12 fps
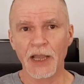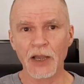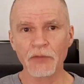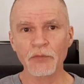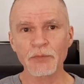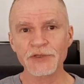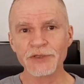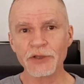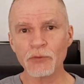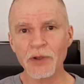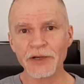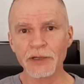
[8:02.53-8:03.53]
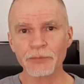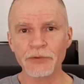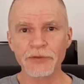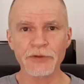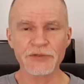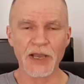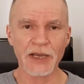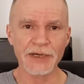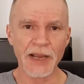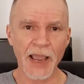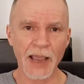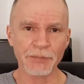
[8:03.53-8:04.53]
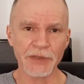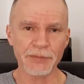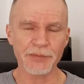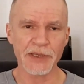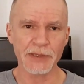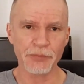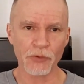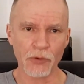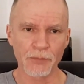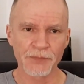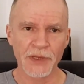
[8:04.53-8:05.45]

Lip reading: However, we still wind up with those unhappy people.